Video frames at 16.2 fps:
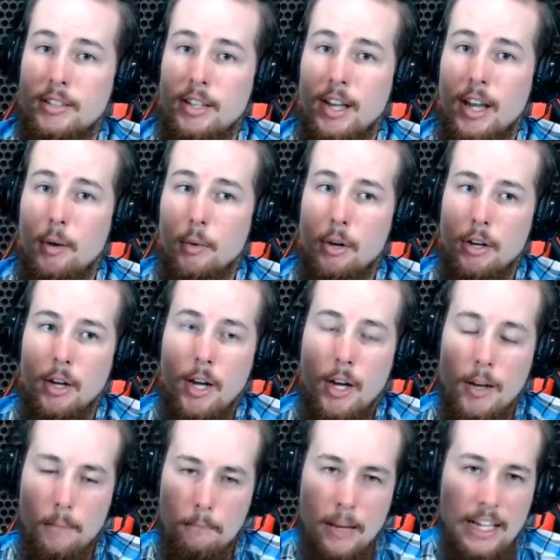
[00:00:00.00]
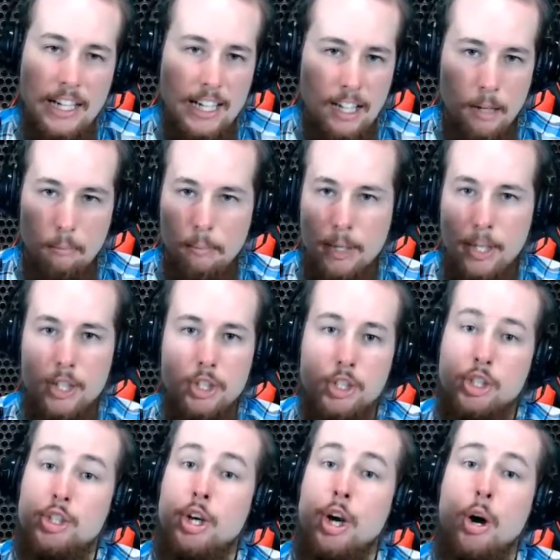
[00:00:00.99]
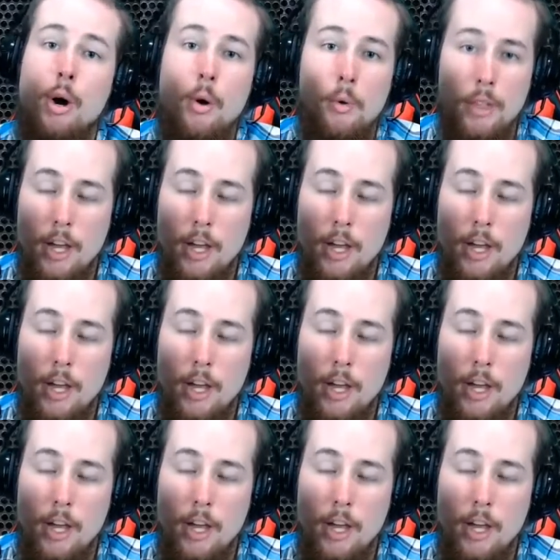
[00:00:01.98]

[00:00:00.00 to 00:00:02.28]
and they were making a big show.